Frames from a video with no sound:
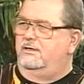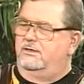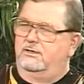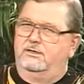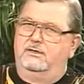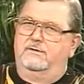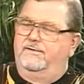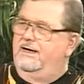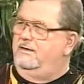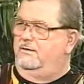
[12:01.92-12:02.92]
In
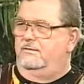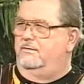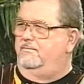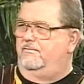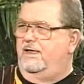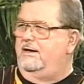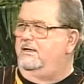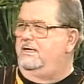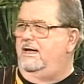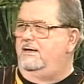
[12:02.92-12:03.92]
fact, the flight
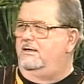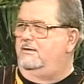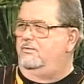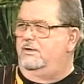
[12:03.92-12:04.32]
attendant,